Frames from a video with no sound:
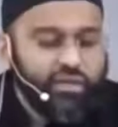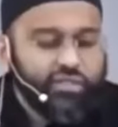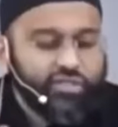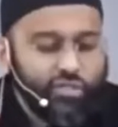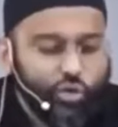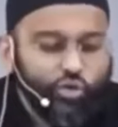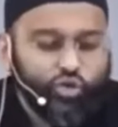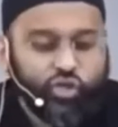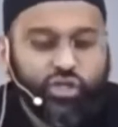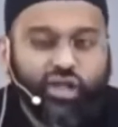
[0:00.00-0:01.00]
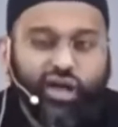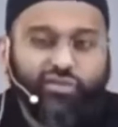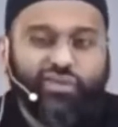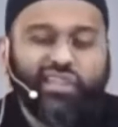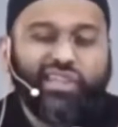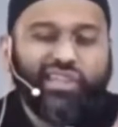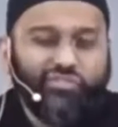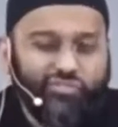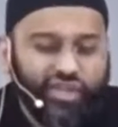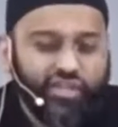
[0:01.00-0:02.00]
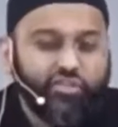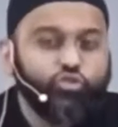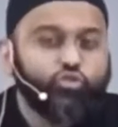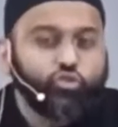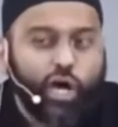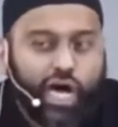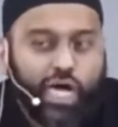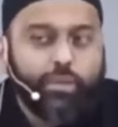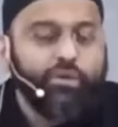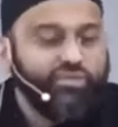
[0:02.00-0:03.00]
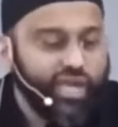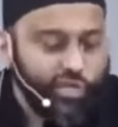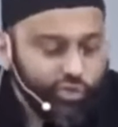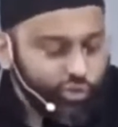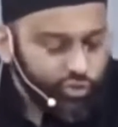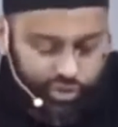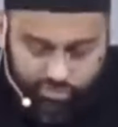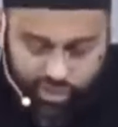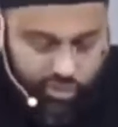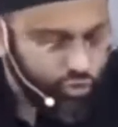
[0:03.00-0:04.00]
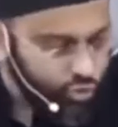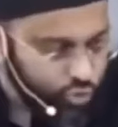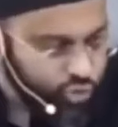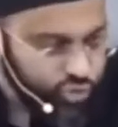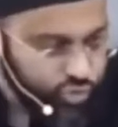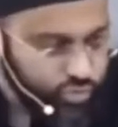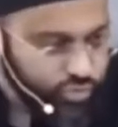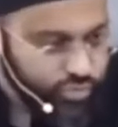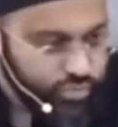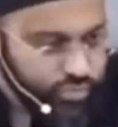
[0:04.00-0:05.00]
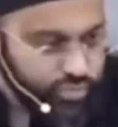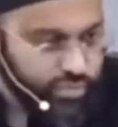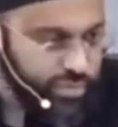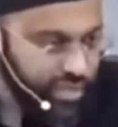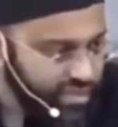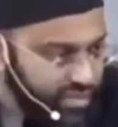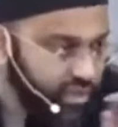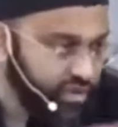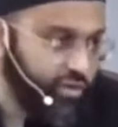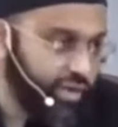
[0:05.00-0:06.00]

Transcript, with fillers: This notion of a living tribe of Ya'juj and Ma'juj is not